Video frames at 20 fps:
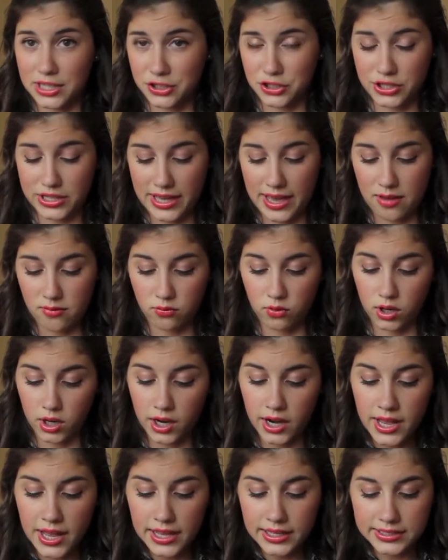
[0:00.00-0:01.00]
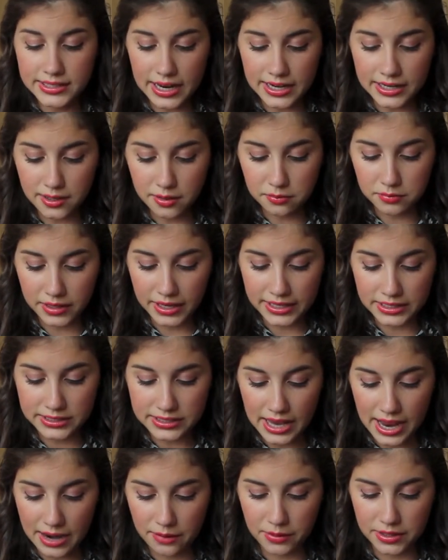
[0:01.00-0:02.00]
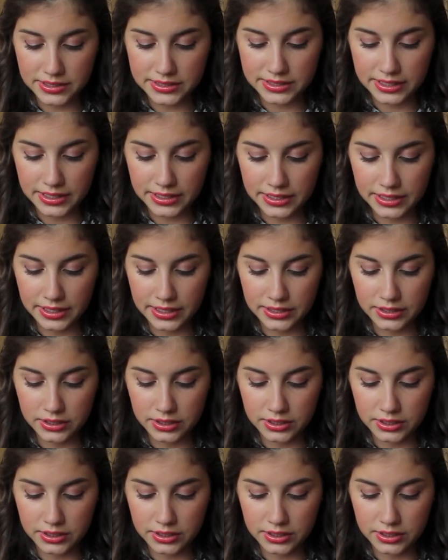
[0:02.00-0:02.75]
that she gave were denim, lace, high-waisted,